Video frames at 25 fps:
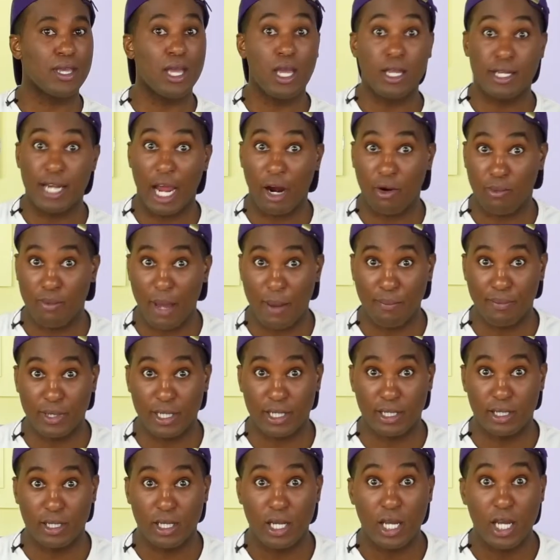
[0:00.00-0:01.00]
Now remember,
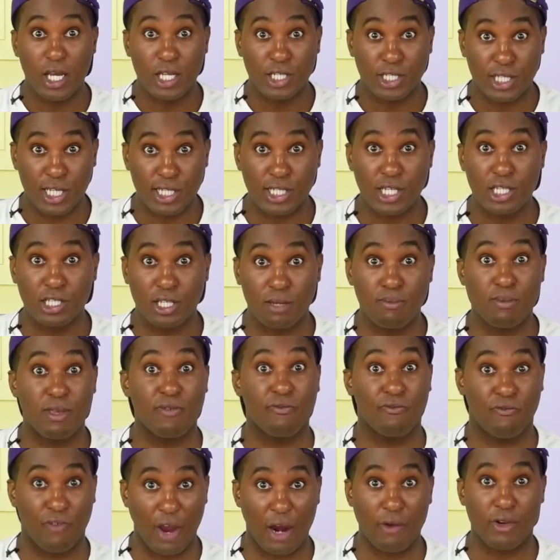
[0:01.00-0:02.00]
scissors can be
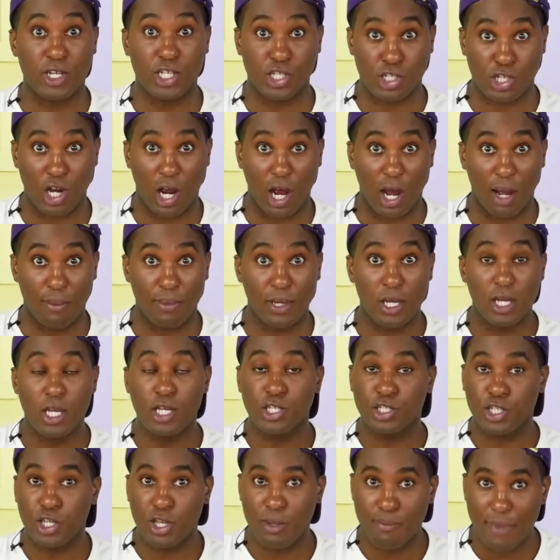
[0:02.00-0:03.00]
very sharp,
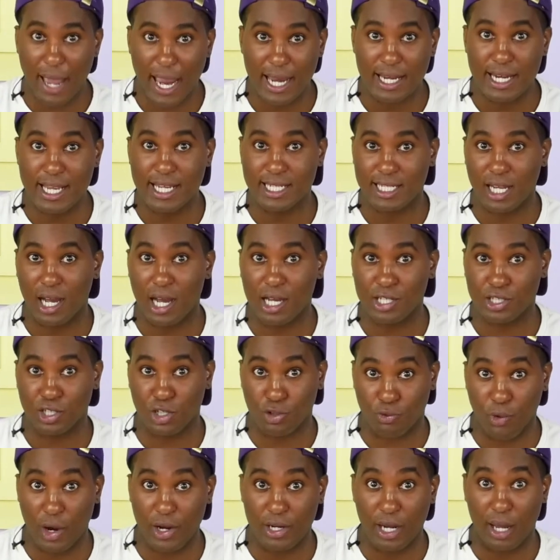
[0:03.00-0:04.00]
so you may need to ask a
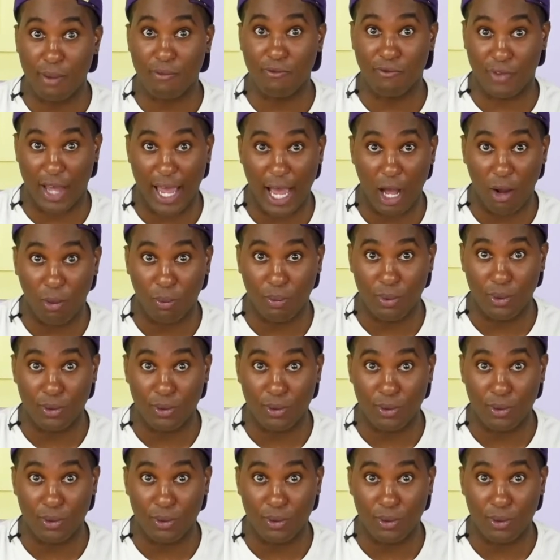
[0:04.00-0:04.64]
grown-up for help.